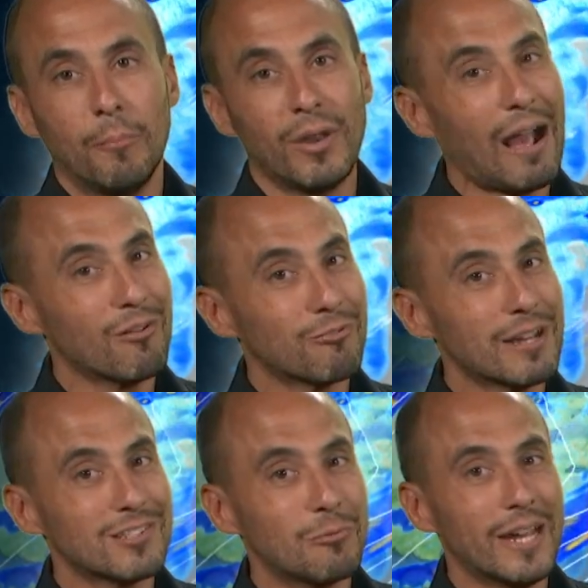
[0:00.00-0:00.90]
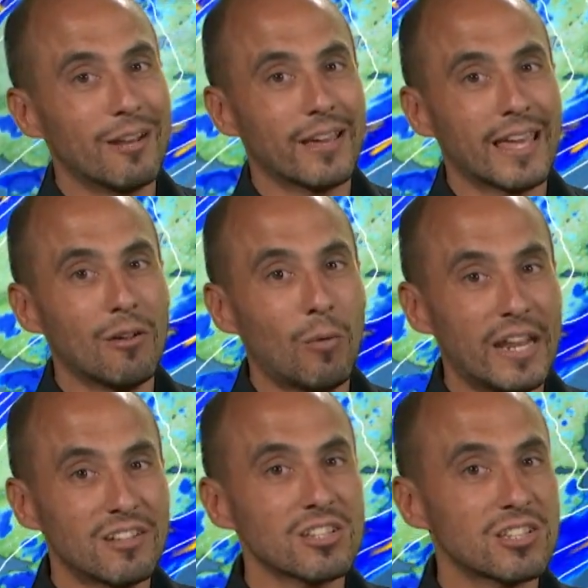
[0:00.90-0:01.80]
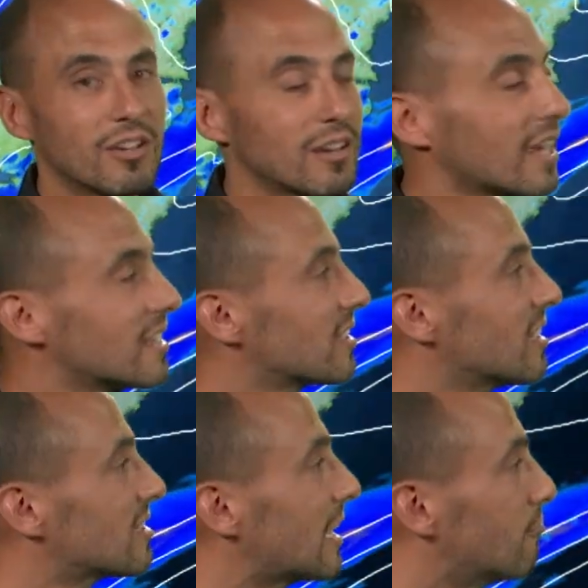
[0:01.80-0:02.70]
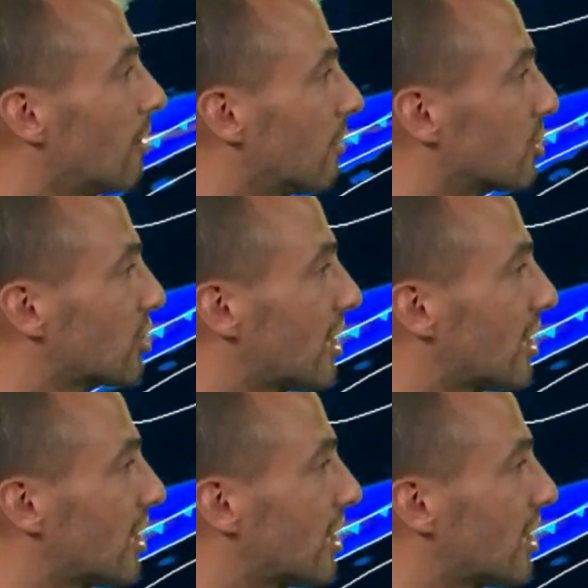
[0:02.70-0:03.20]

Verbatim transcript: But how's the rest of the week looking? Well, it does look like it's going to stay rather